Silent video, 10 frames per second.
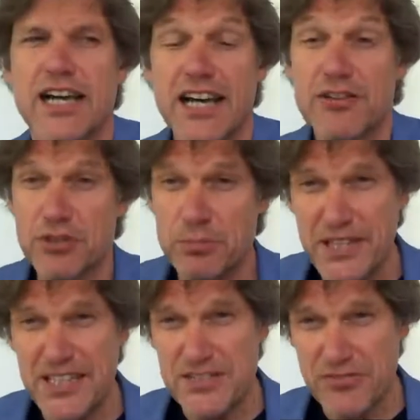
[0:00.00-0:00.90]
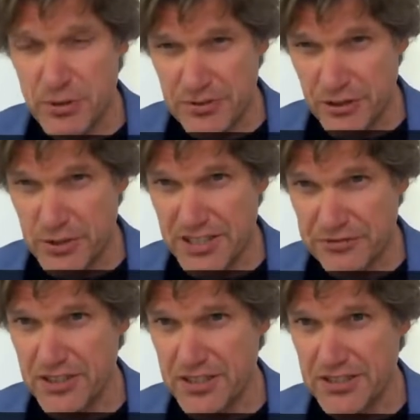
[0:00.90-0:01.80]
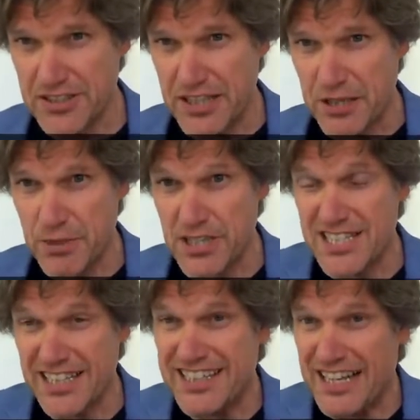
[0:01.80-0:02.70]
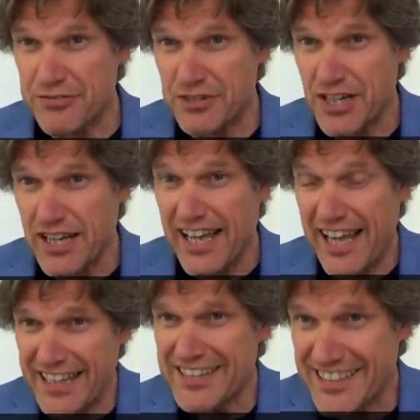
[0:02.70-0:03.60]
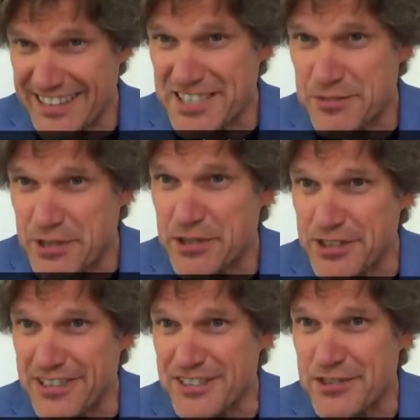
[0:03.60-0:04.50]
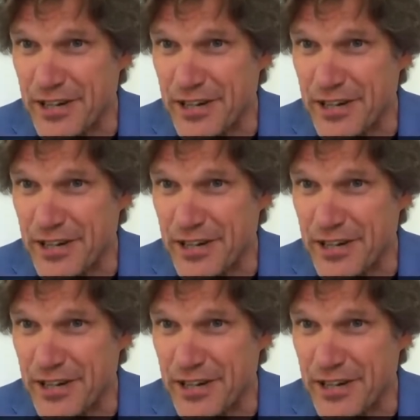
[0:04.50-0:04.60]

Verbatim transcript: for me it's very, very difficult because I never had that experience,